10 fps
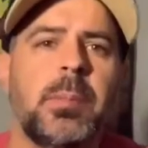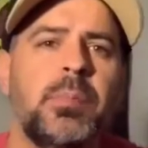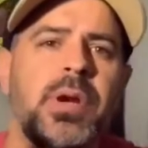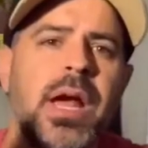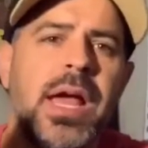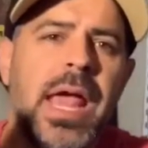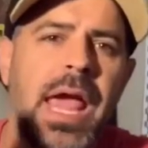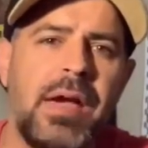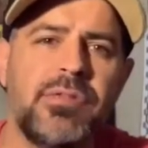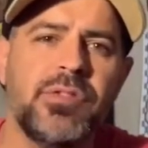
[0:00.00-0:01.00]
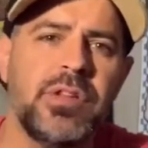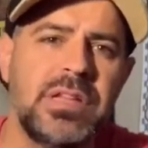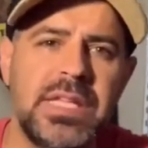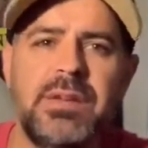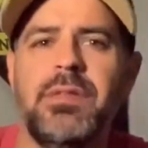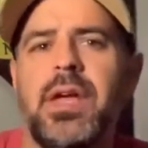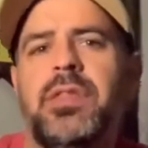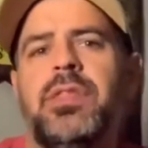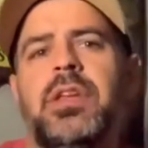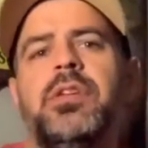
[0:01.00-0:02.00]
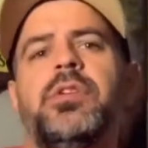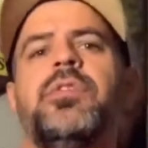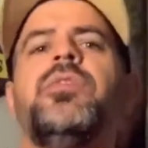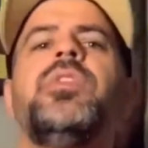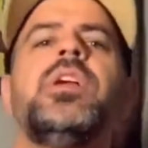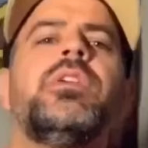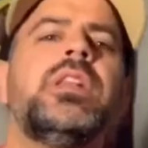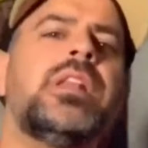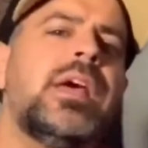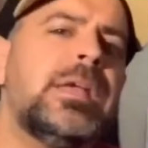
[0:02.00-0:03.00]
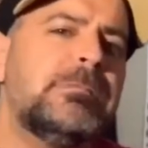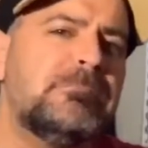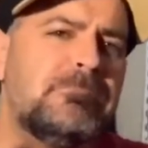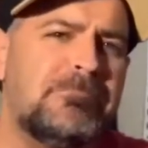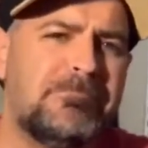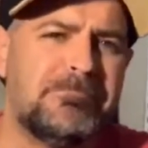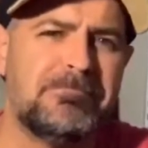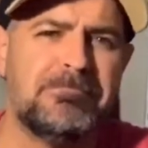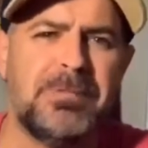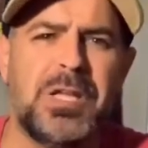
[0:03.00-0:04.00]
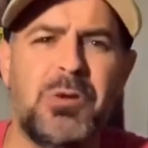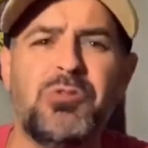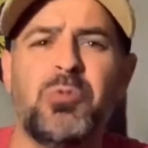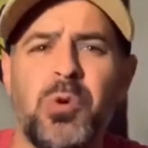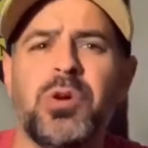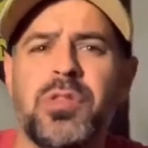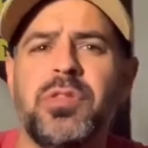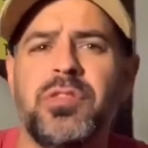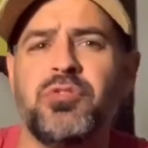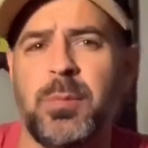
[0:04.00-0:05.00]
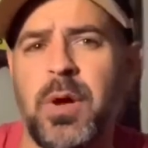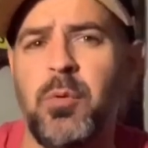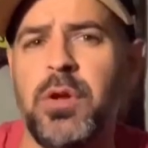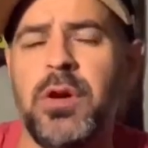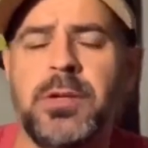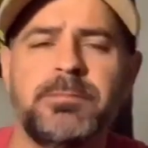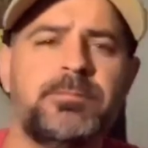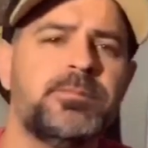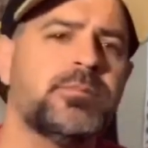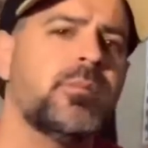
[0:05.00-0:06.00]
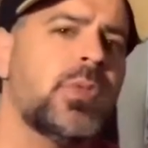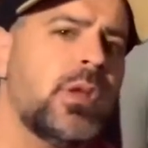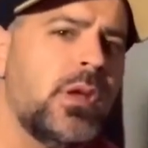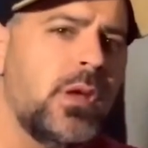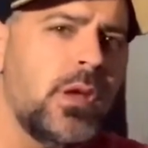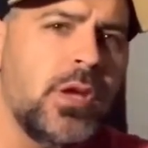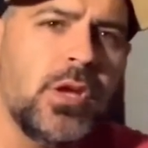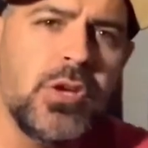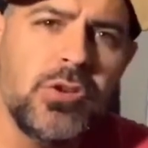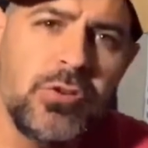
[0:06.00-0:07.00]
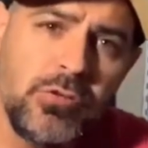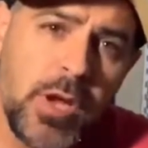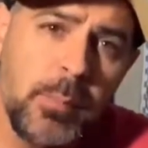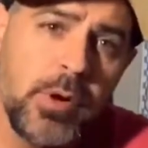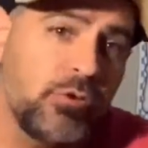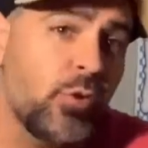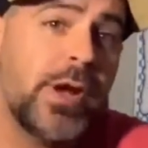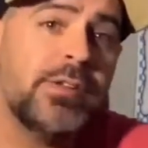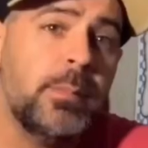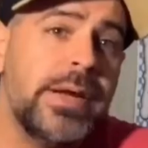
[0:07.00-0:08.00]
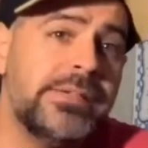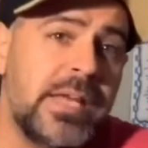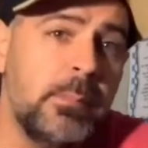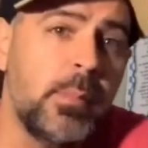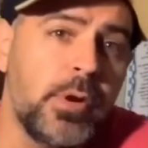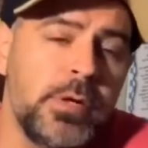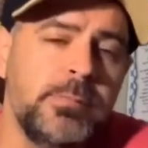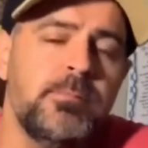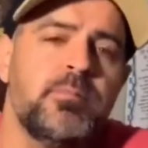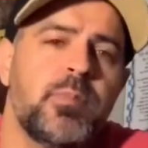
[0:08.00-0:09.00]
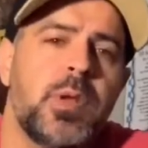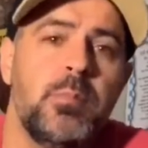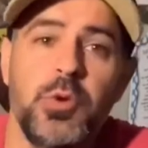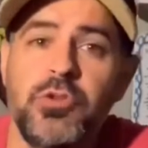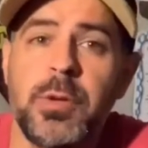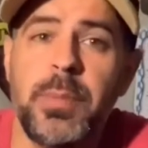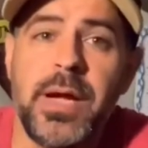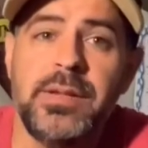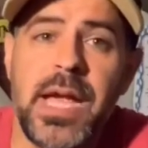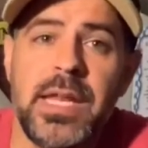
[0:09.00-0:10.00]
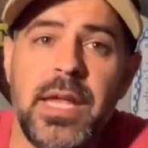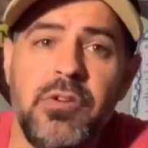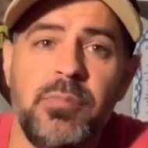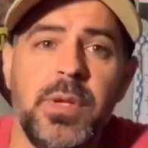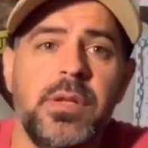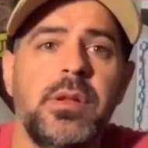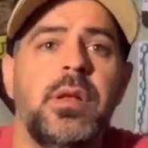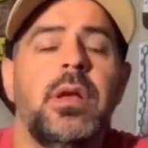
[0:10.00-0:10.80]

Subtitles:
but I have to leave that theater feeling like it was worth the trip I went on. So Dumbo, directed by Tim Burton, music by Danny Elfman.